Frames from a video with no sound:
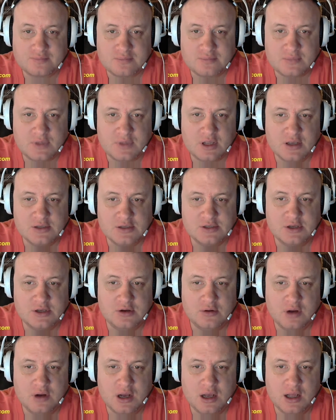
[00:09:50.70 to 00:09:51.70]

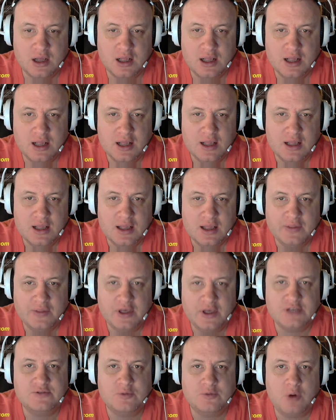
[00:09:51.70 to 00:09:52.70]
So thanks
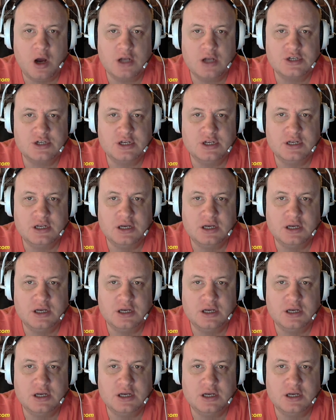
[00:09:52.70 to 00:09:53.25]
for watching,